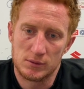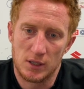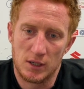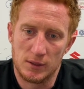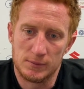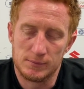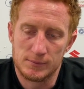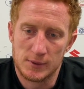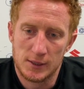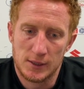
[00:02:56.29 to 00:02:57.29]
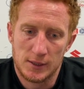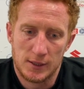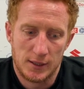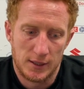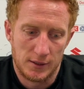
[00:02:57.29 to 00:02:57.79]
They're
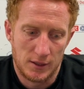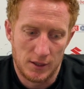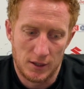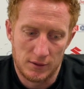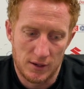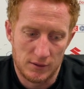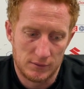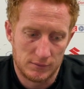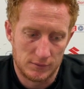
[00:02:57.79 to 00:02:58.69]
a